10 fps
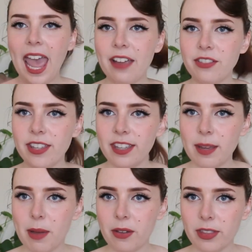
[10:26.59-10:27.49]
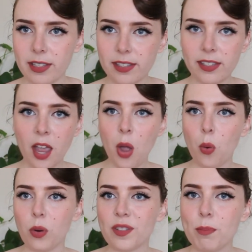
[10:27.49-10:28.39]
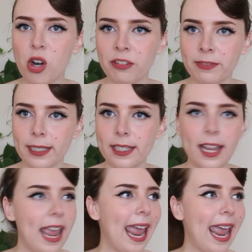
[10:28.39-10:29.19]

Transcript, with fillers: Everything about this was perfect.